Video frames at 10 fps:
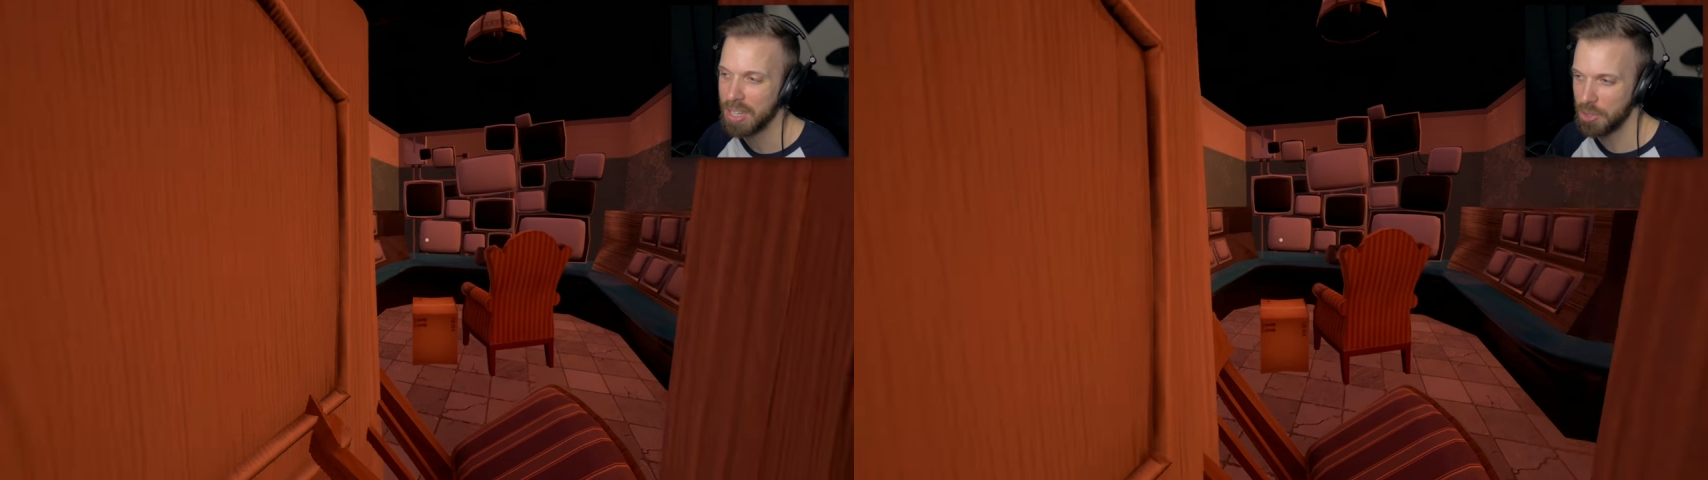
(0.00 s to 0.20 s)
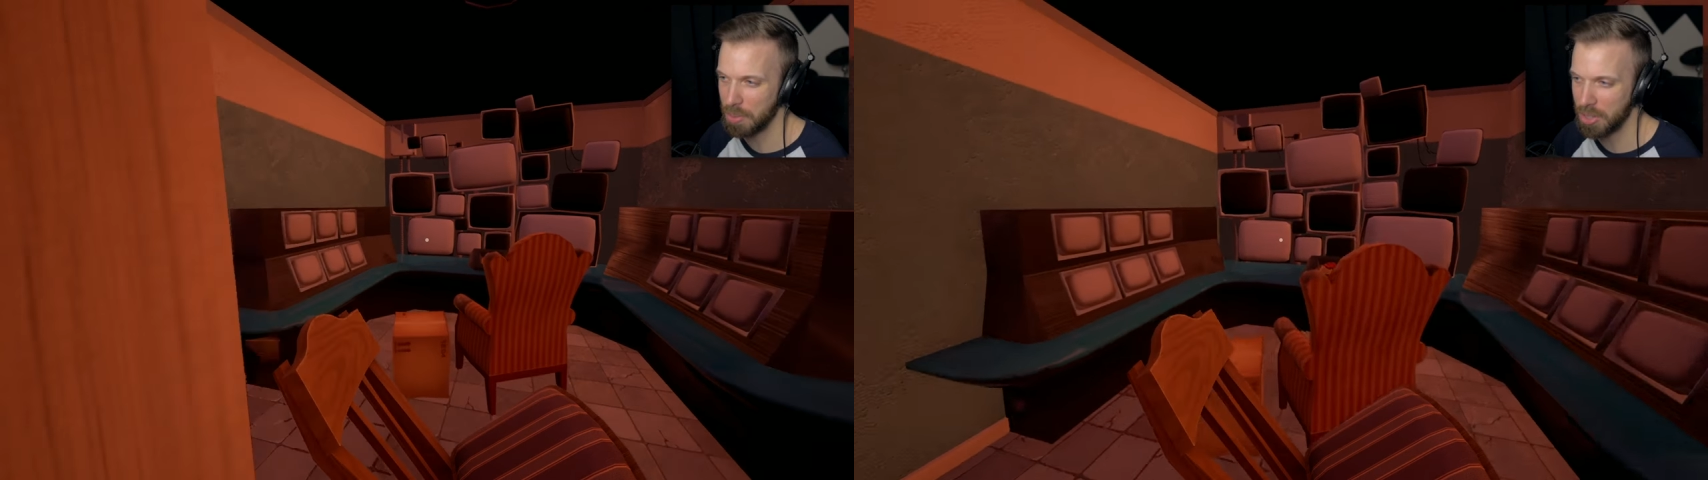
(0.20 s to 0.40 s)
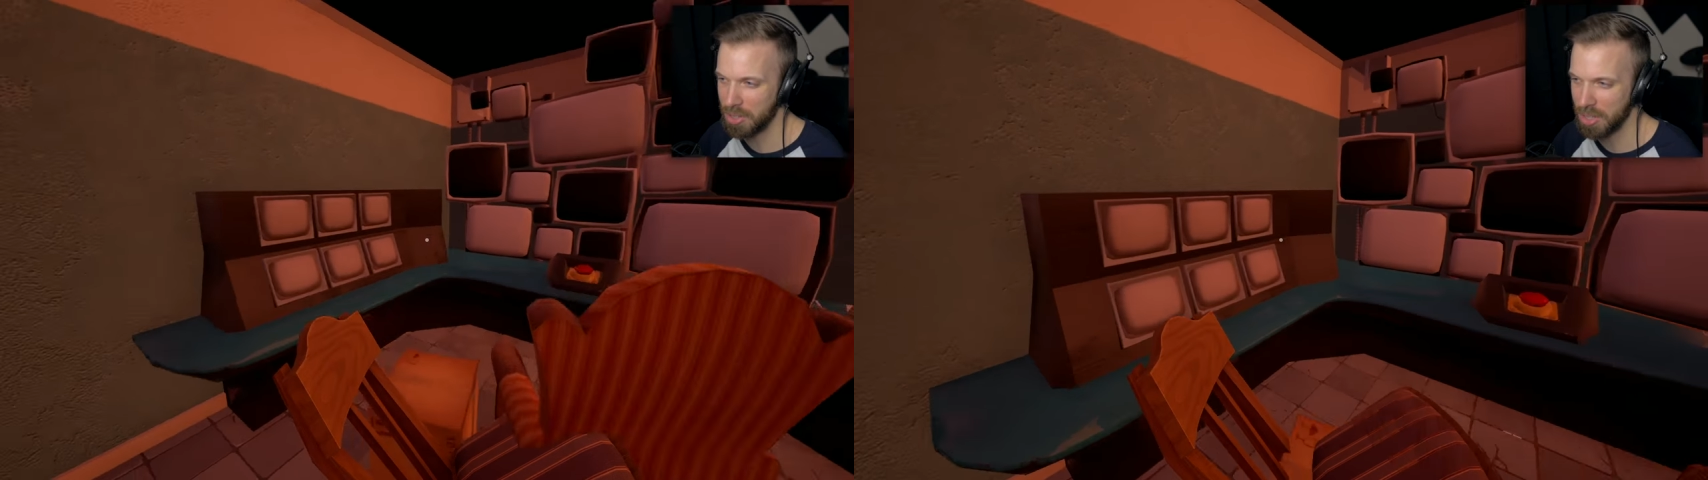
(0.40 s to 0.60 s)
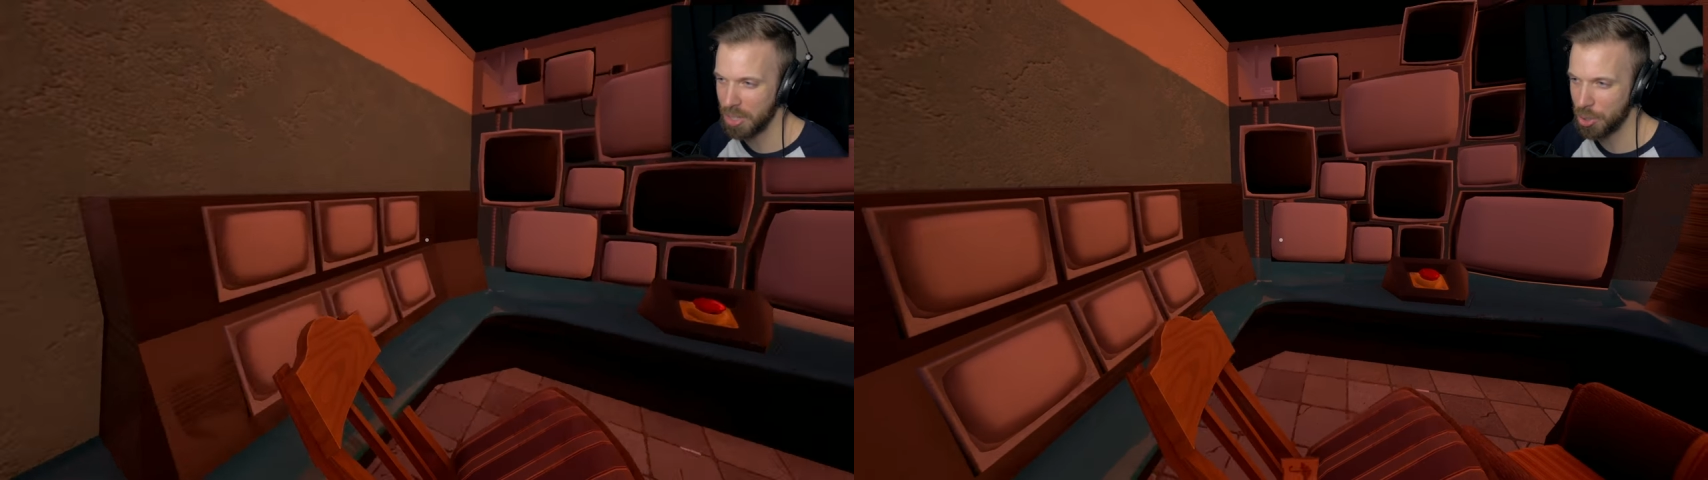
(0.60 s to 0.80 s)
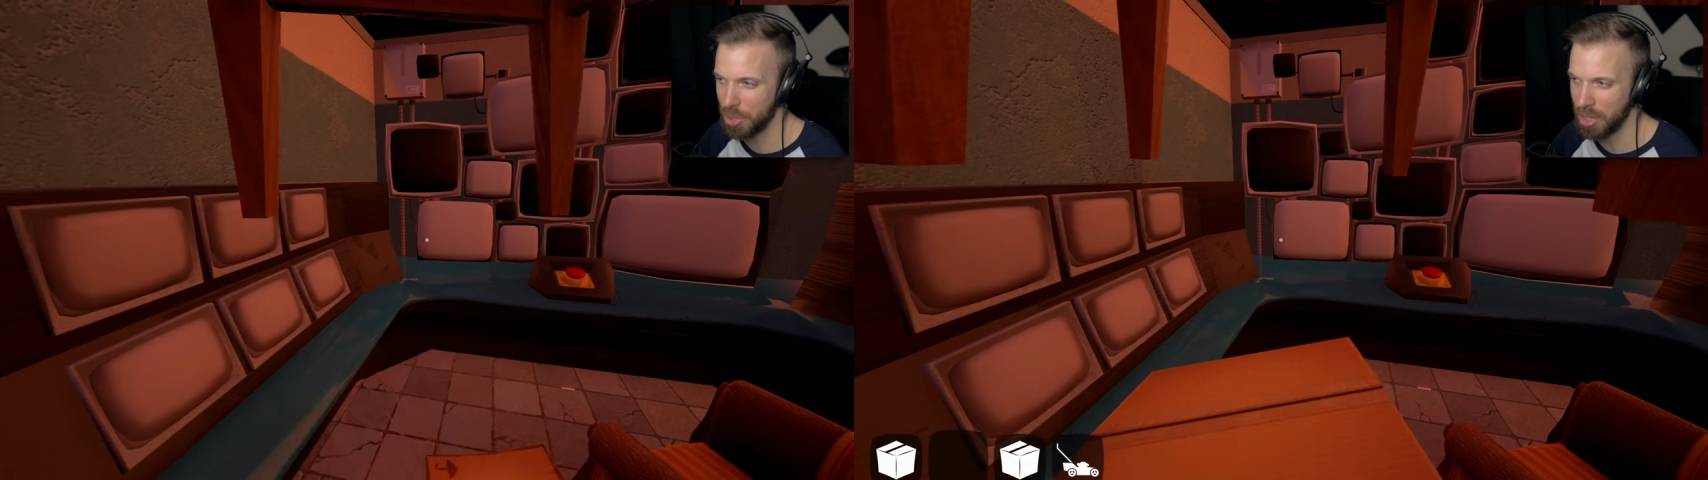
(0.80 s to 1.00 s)
So I'm just
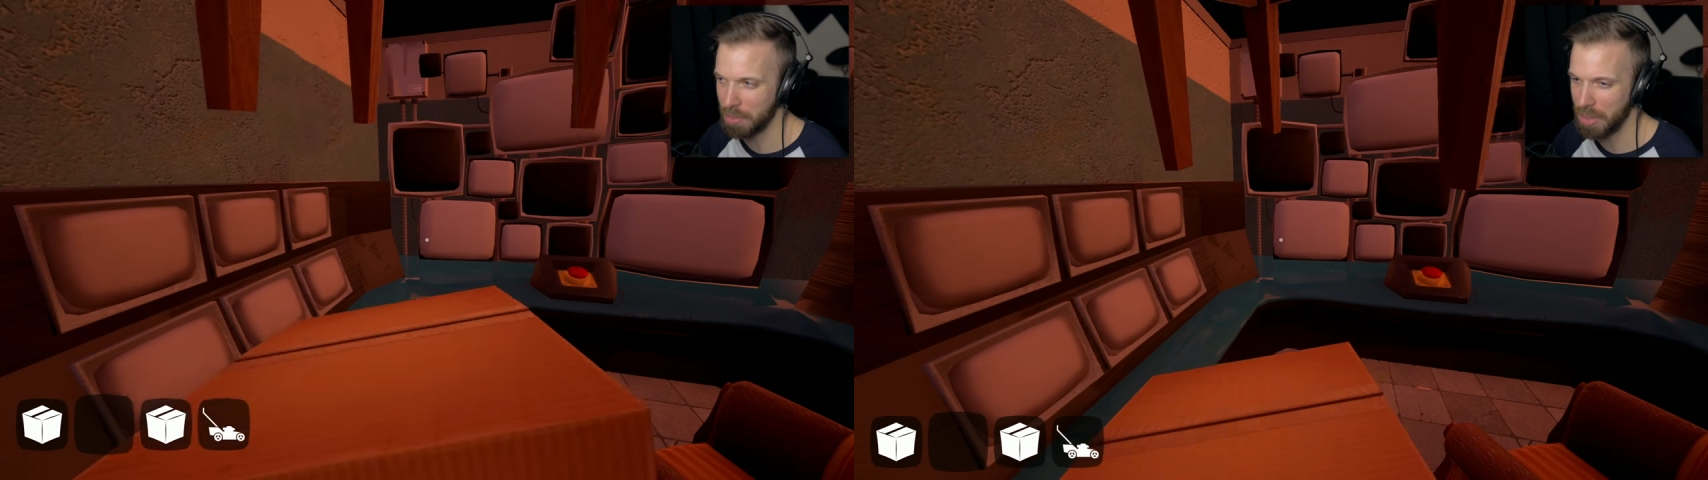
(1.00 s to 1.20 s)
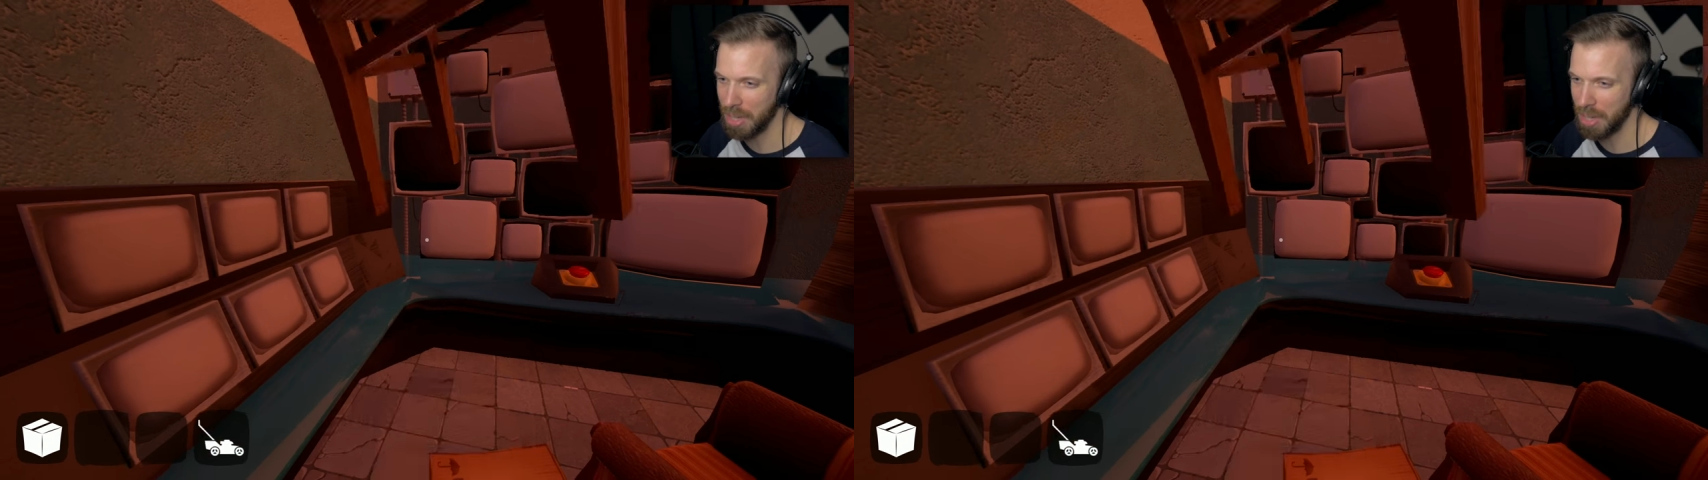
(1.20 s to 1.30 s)
gonna dump